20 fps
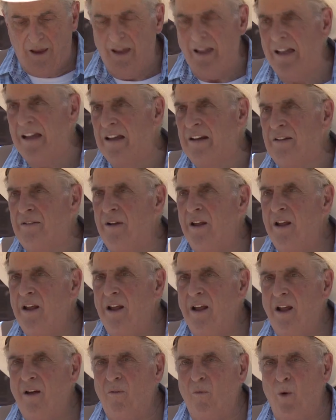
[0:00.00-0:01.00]
and
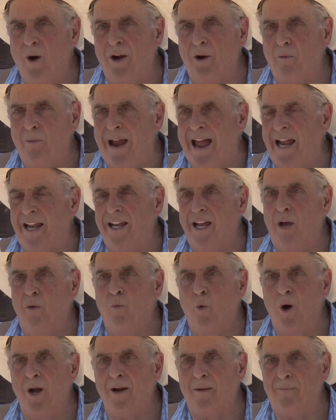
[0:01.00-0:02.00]
what a racket
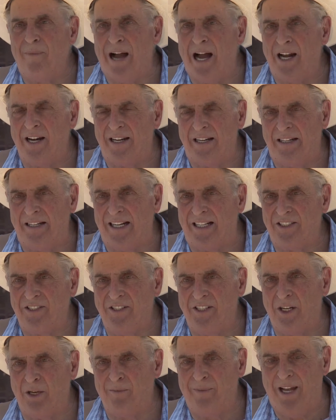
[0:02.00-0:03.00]
and what a mound of
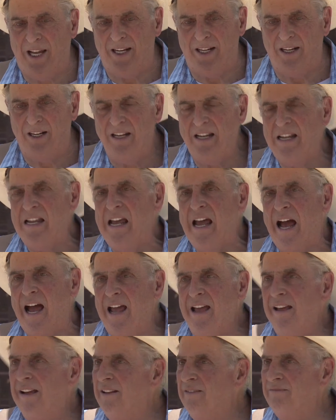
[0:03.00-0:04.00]
dust they're making.
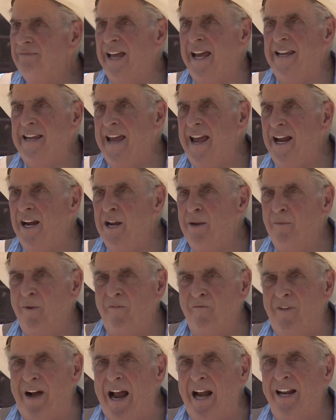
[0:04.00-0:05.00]
They can't hear me.
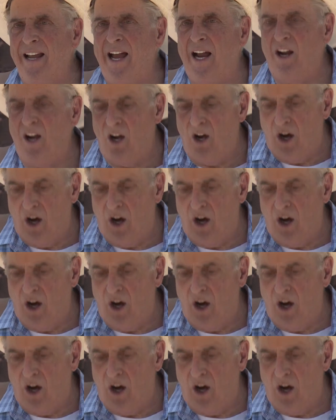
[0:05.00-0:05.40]
Finally, I go